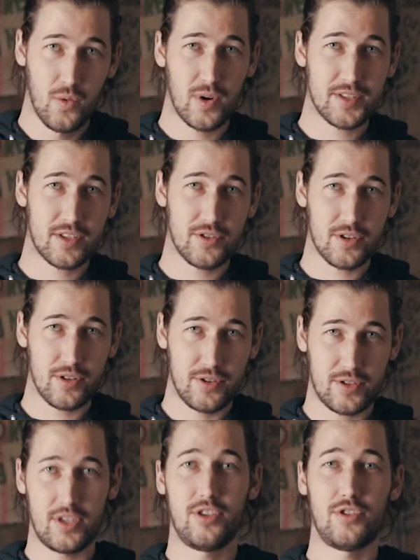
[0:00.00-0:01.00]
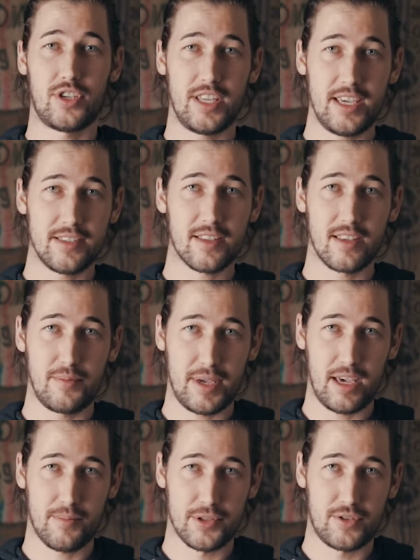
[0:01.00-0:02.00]
Once those are loosened, you should easily
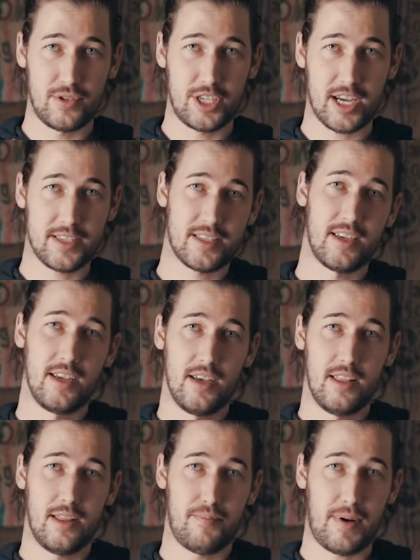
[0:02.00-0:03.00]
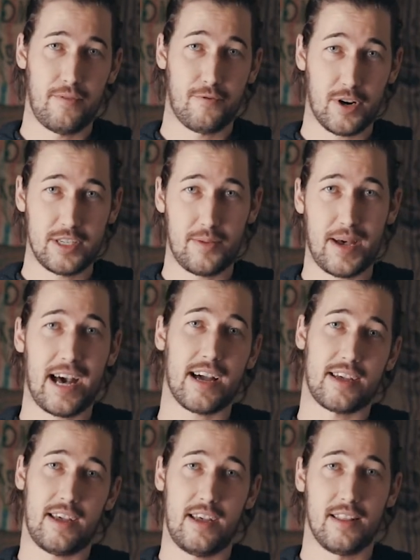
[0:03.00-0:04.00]
be able to adjust the front to
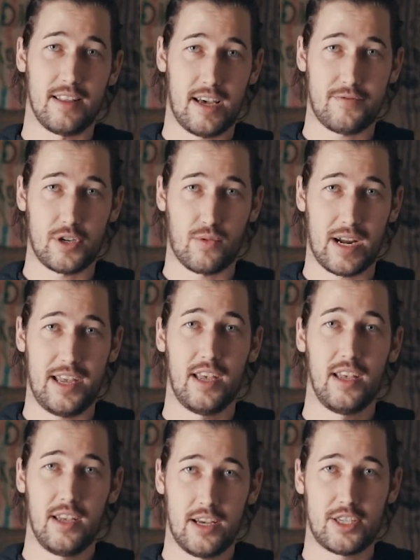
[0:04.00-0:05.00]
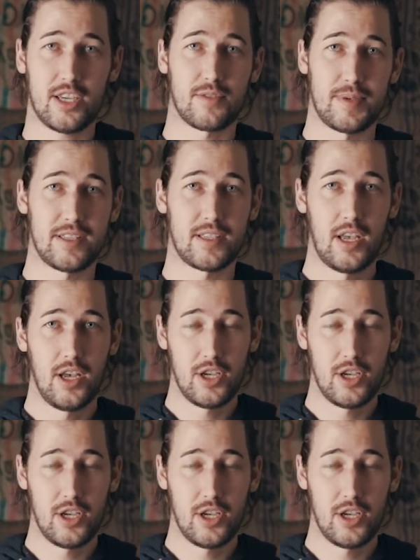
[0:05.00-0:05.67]
back and the left to right adjustments.